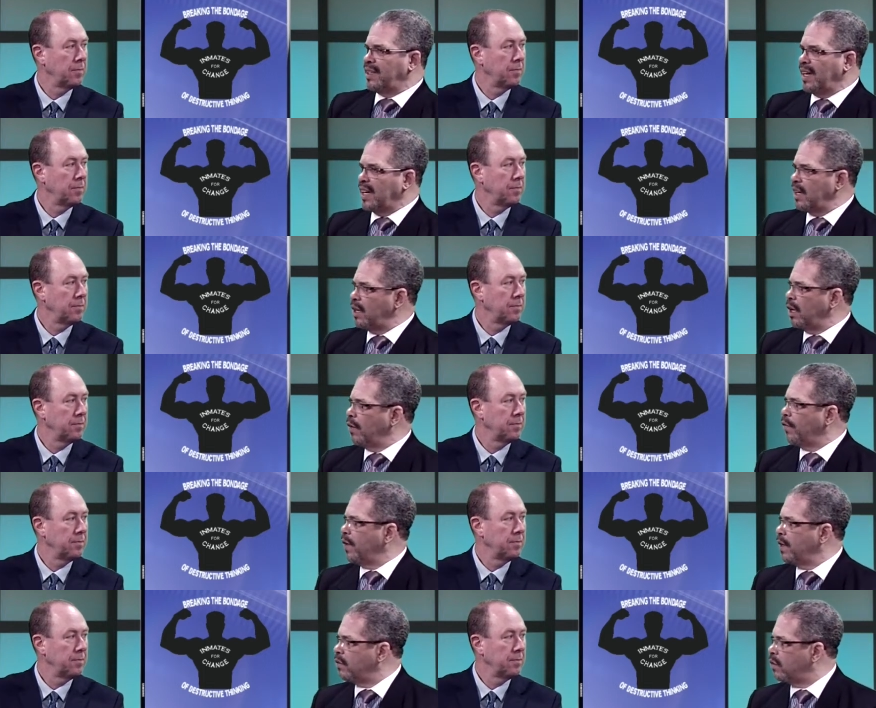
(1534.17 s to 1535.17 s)
Speaker 1: ticket
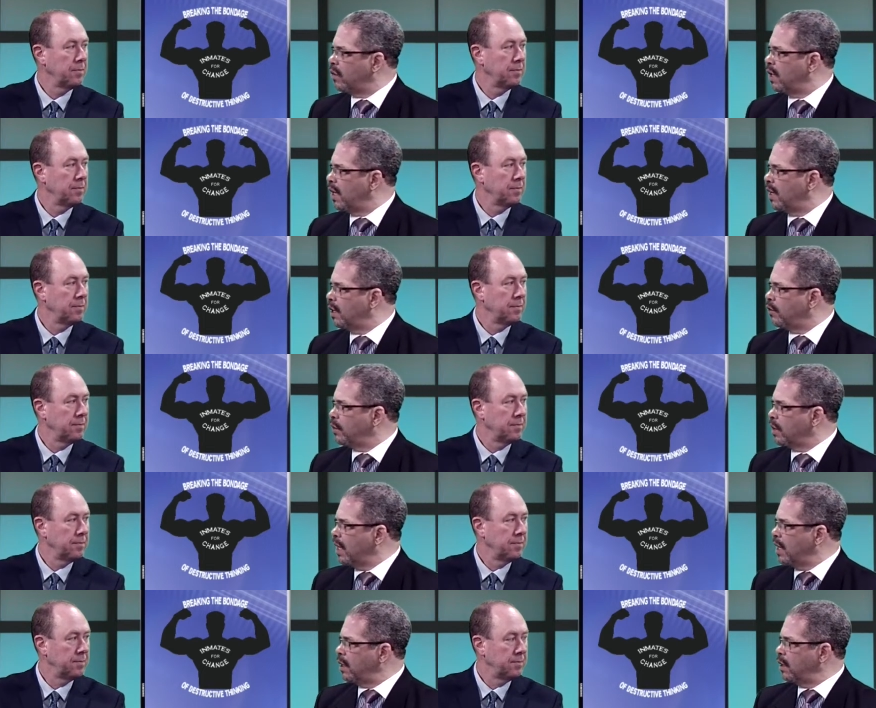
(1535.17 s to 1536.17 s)
offense now that you
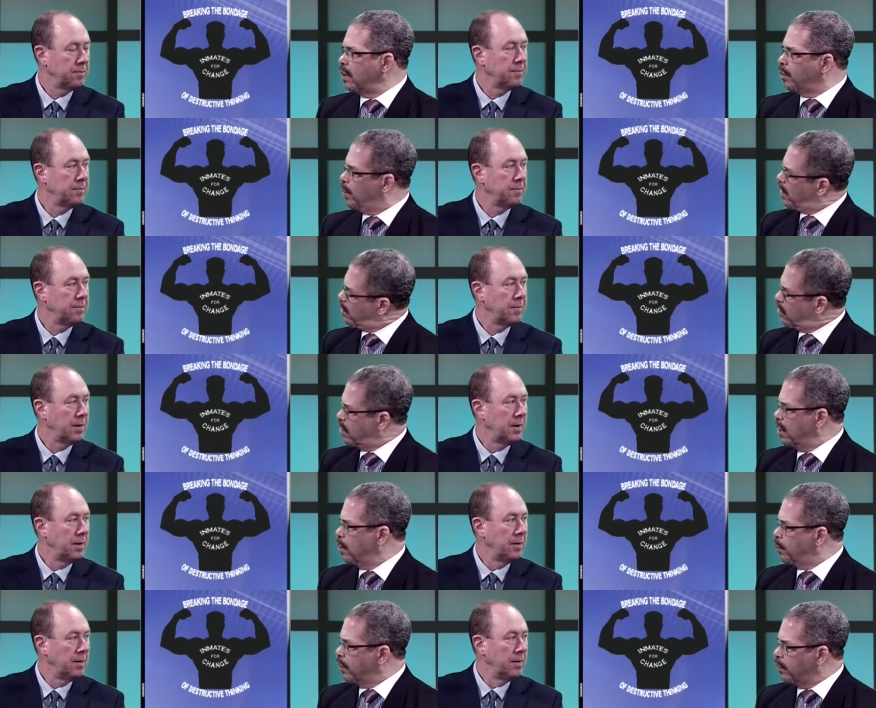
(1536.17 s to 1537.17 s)
get, uh, but it's
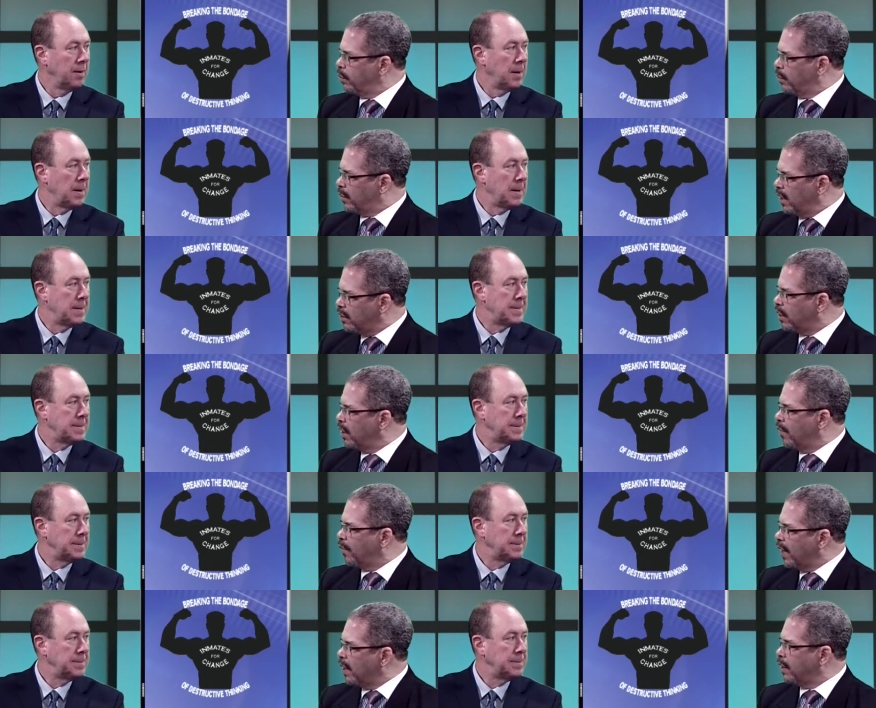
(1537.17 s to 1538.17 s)
still potentially
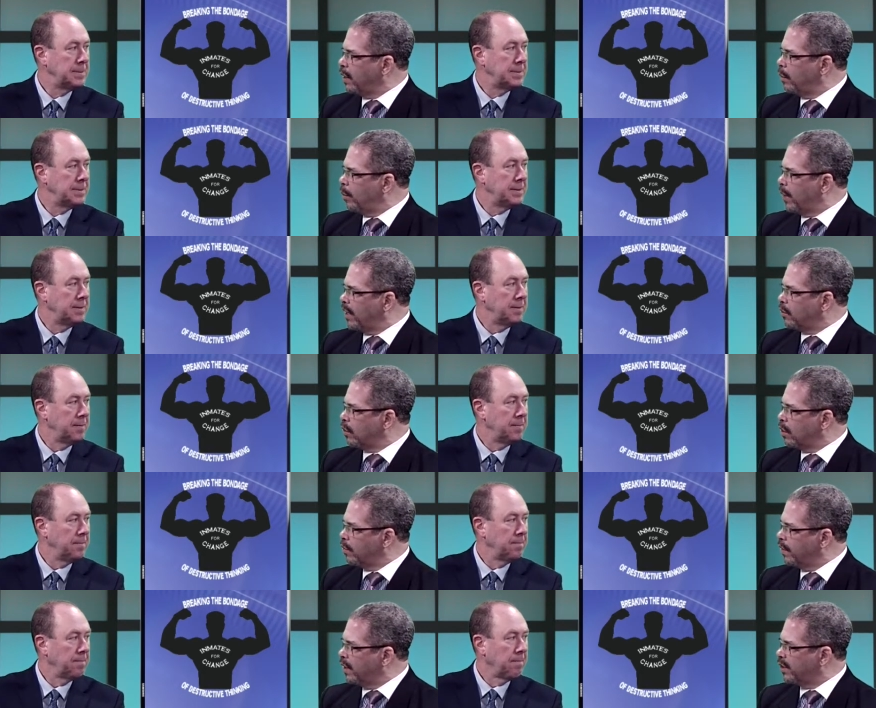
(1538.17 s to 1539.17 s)
a felony based on
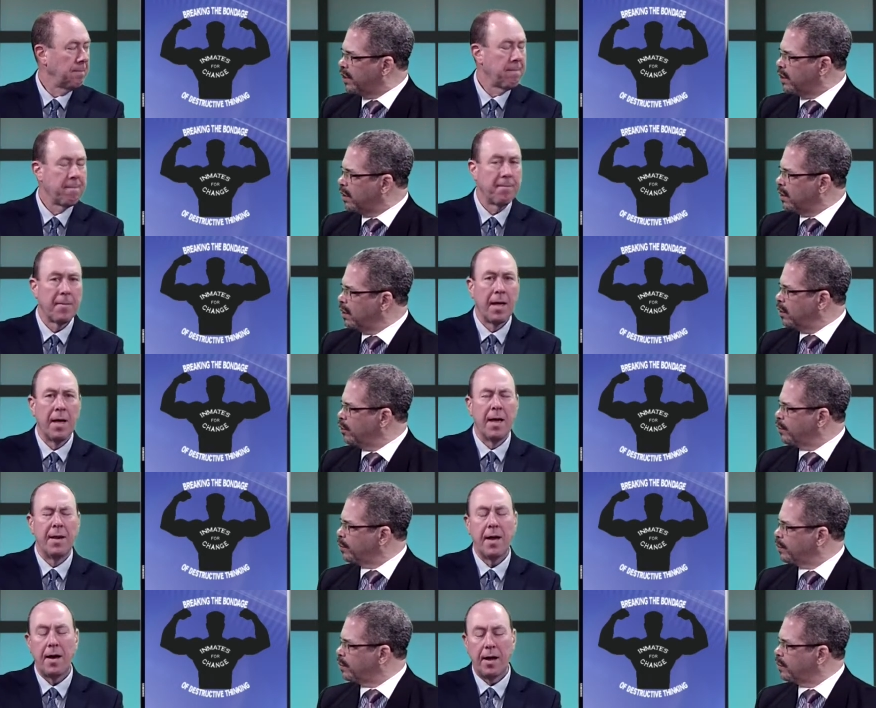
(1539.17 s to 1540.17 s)
conviction?
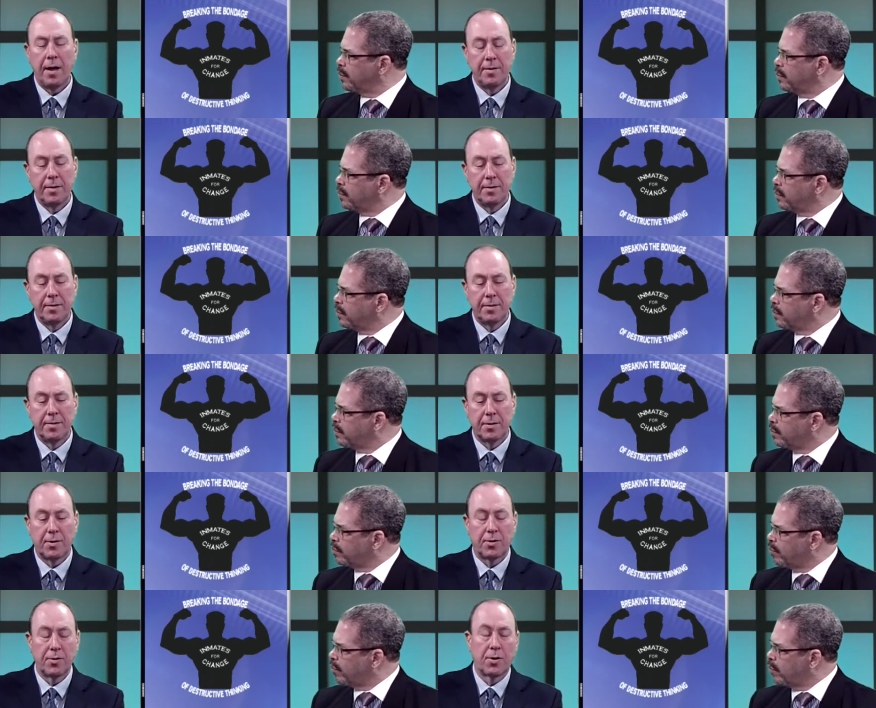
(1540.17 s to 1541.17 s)
No,
Speaker 2: I, the,
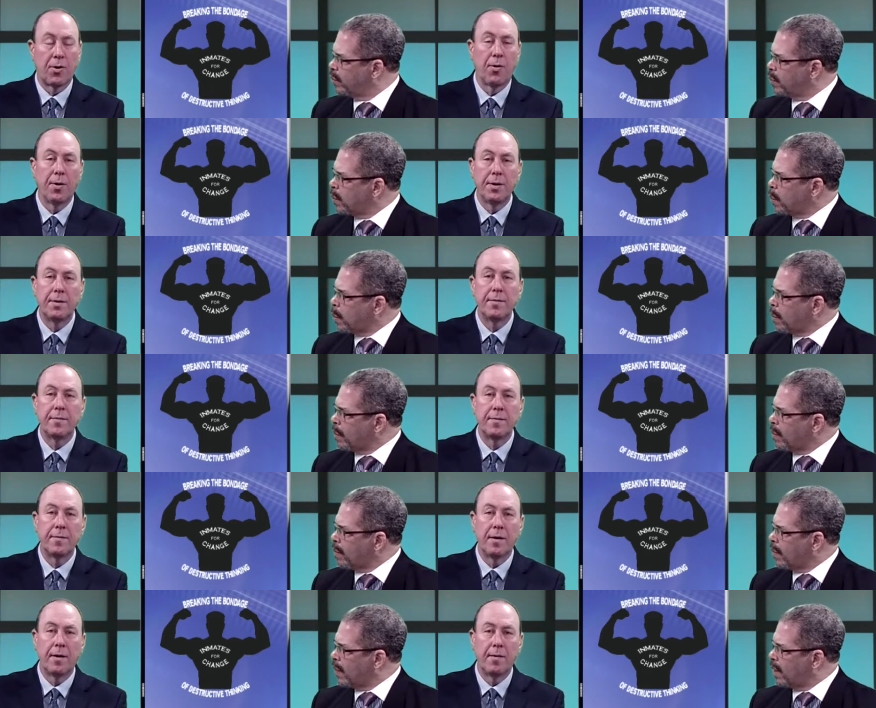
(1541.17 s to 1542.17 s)
the, the
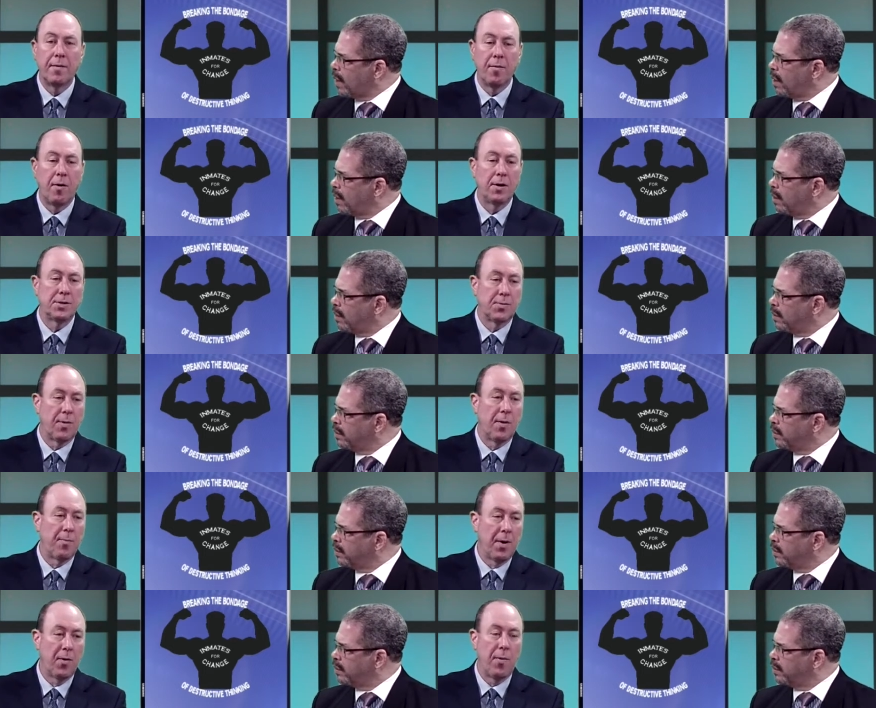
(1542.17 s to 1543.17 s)
current uh, laws
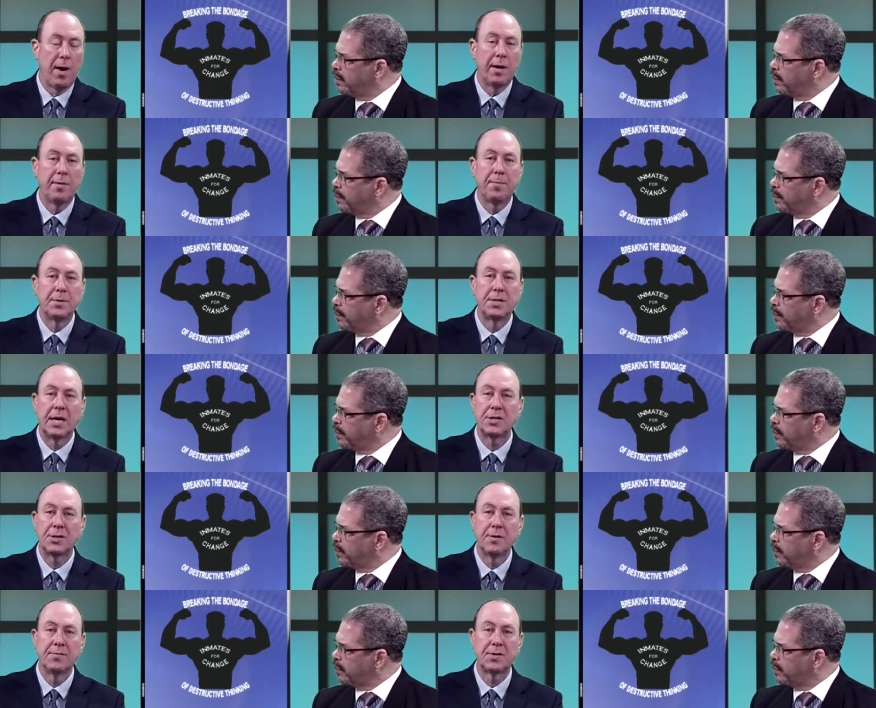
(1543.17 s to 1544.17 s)
around marijuana,
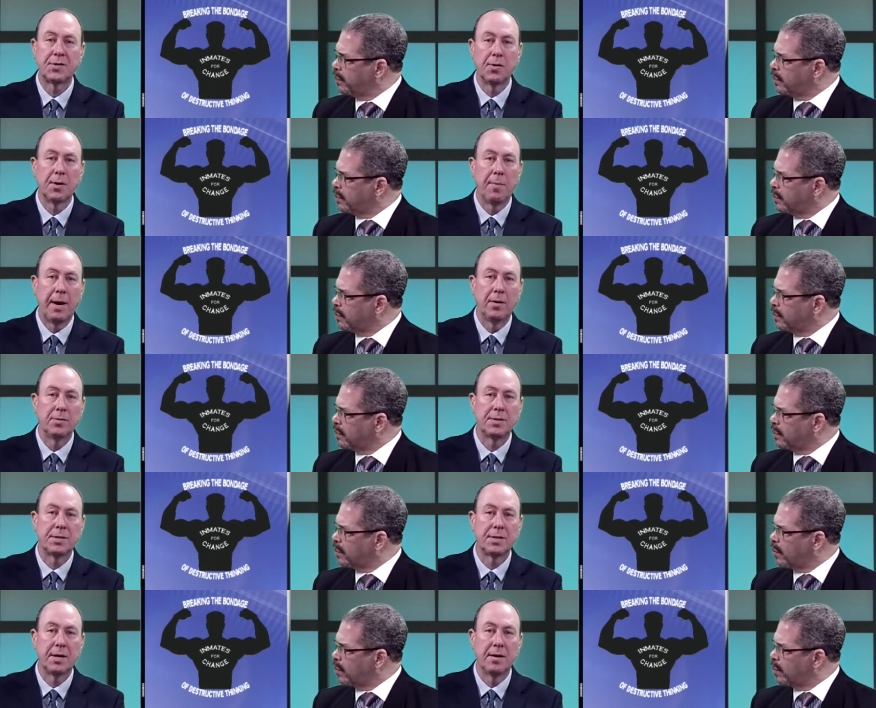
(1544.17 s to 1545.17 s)
possession of certain
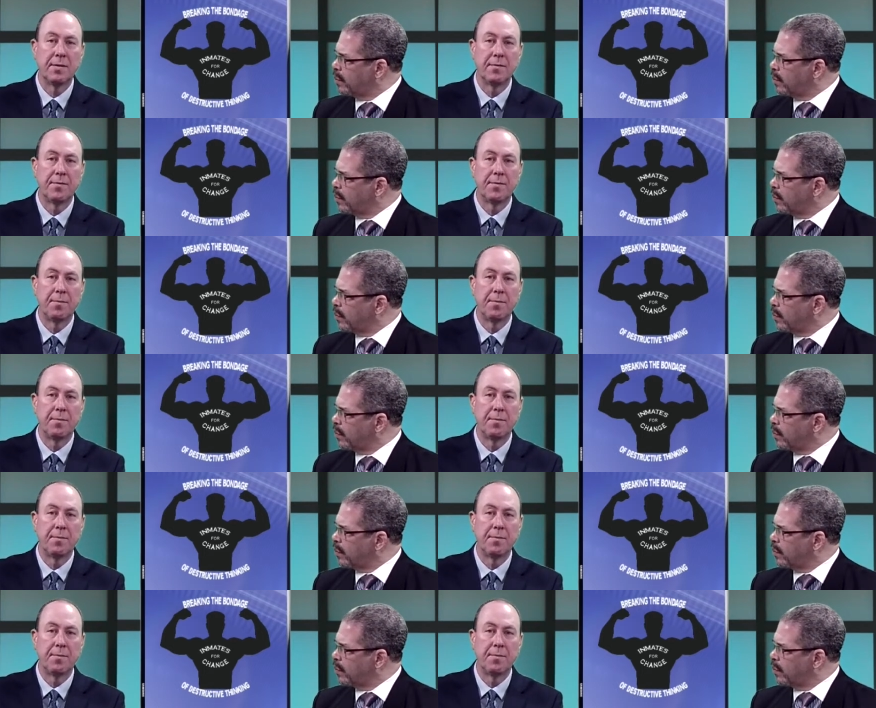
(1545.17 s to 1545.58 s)
amounts of